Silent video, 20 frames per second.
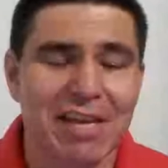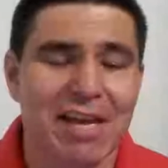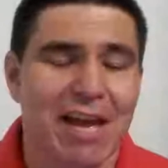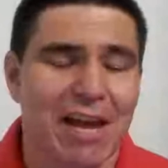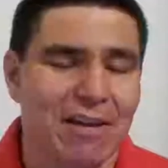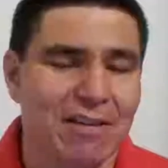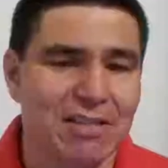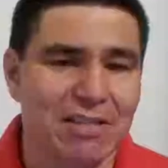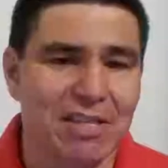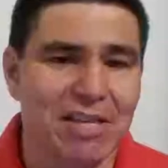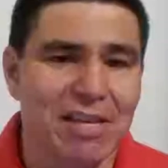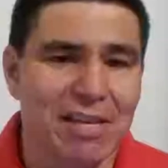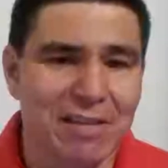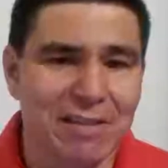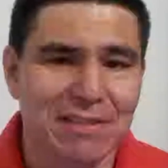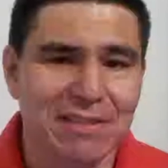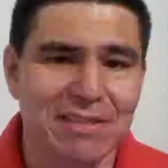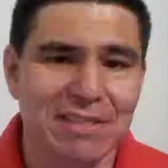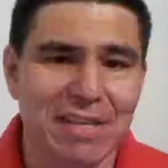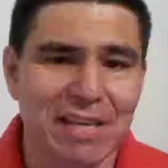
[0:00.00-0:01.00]
as
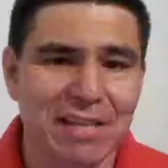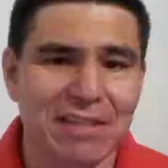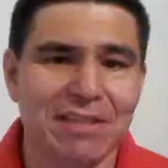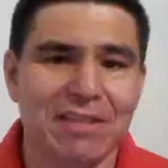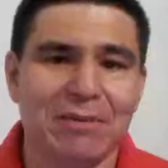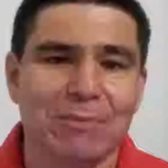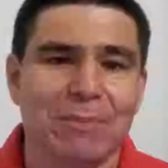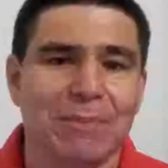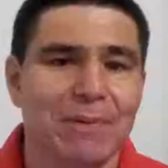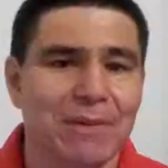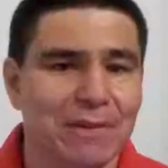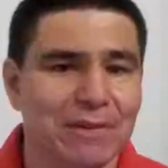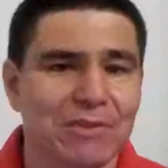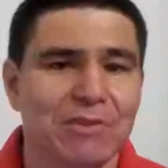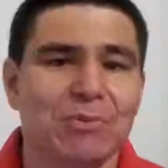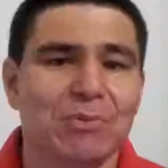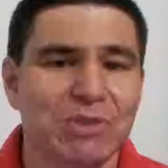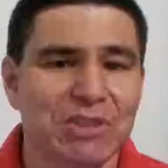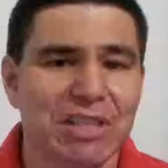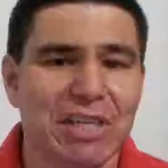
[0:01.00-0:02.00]
saying that
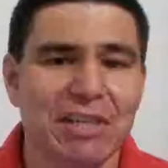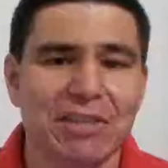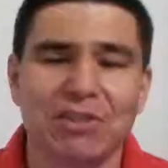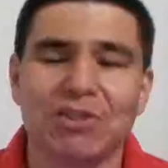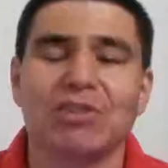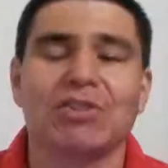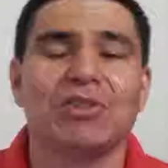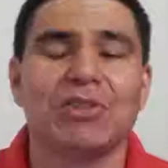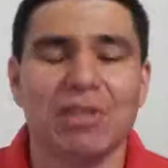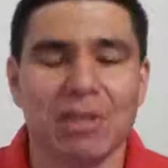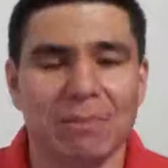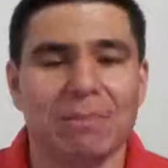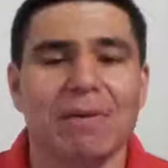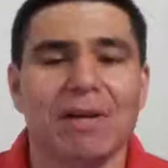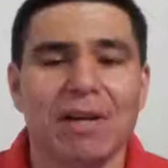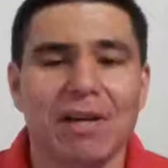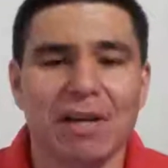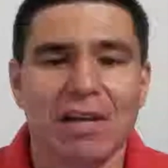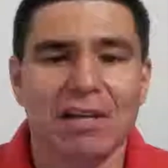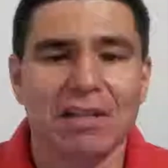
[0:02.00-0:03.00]
she was saying to them,
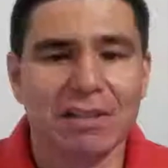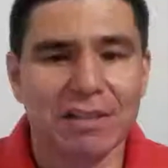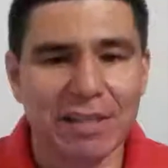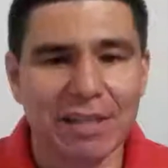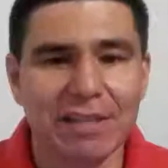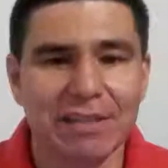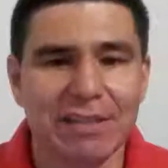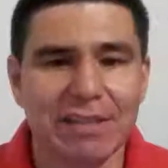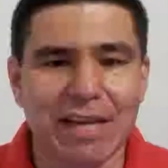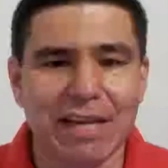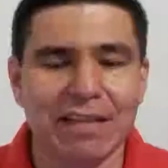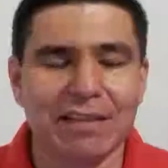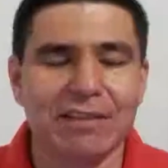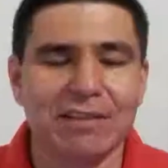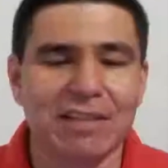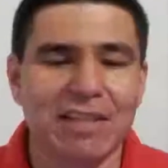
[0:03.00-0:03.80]
take that